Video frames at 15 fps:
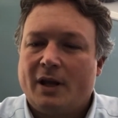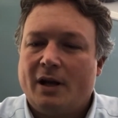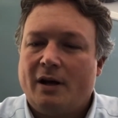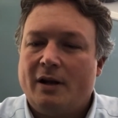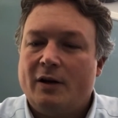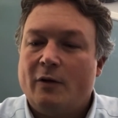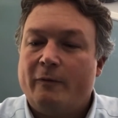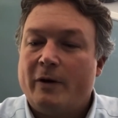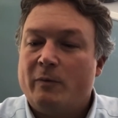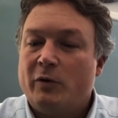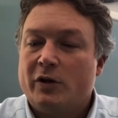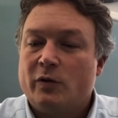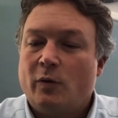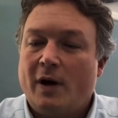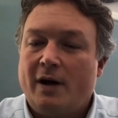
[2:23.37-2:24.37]
November
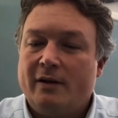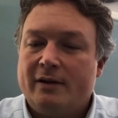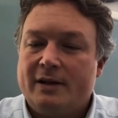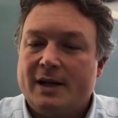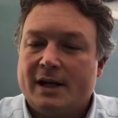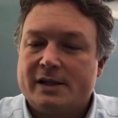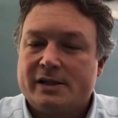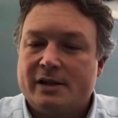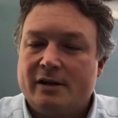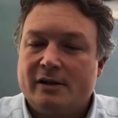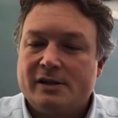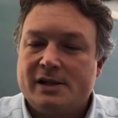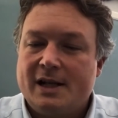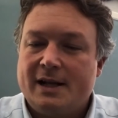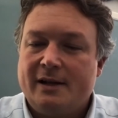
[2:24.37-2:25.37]
12th, next
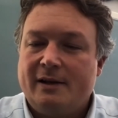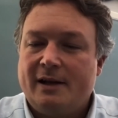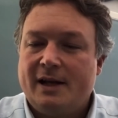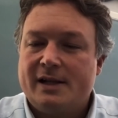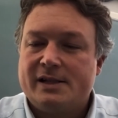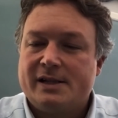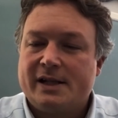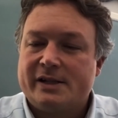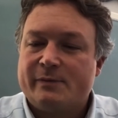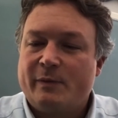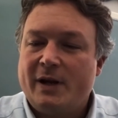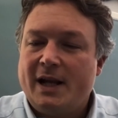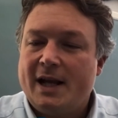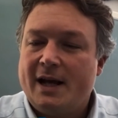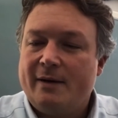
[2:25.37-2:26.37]
Thursday at 6
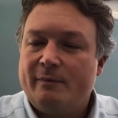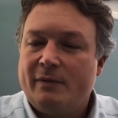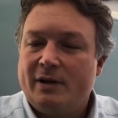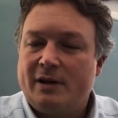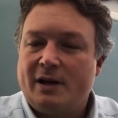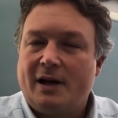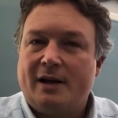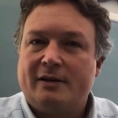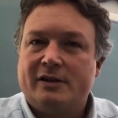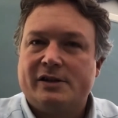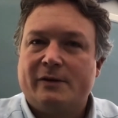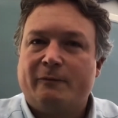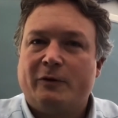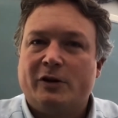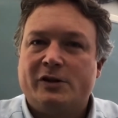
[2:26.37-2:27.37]
p.m.,
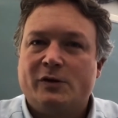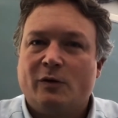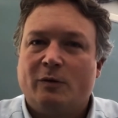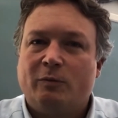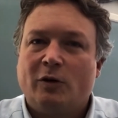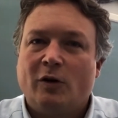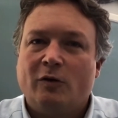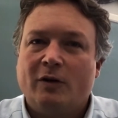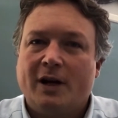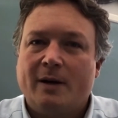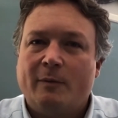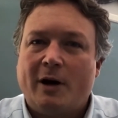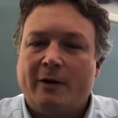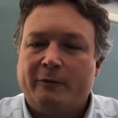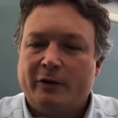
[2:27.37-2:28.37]
there's a virtual
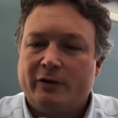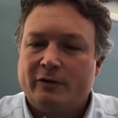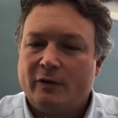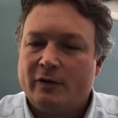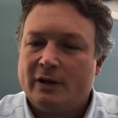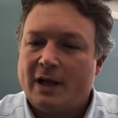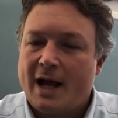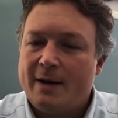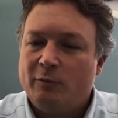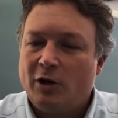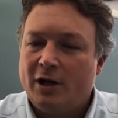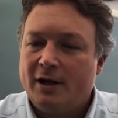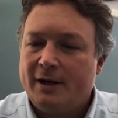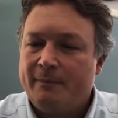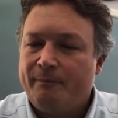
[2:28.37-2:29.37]
program offered through the library